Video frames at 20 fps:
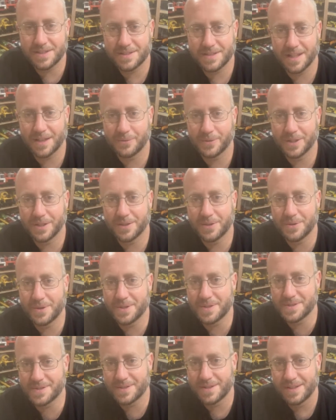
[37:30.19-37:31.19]
that we'd
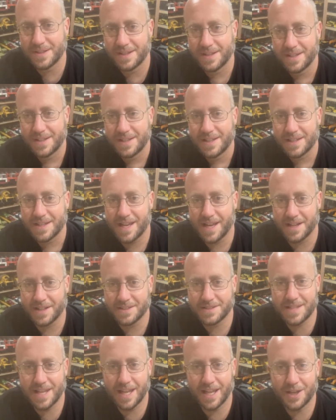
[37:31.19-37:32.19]
always kind
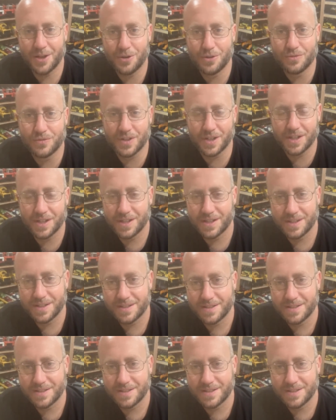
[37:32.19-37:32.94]
of take over.